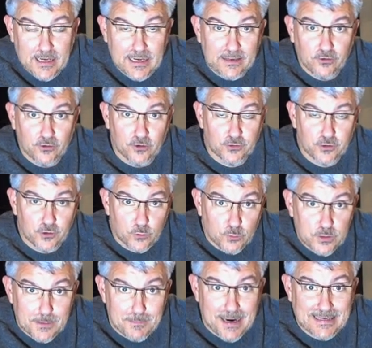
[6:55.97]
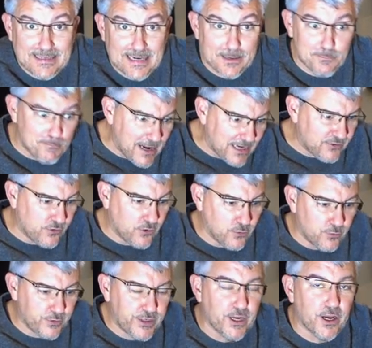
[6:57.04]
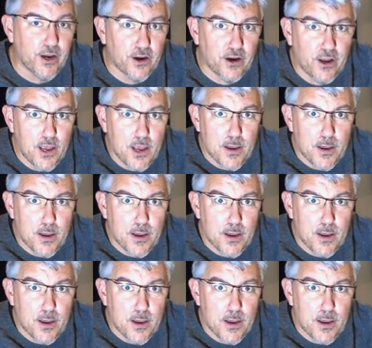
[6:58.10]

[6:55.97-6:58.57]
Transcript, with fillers: It's not an automatic magical cure,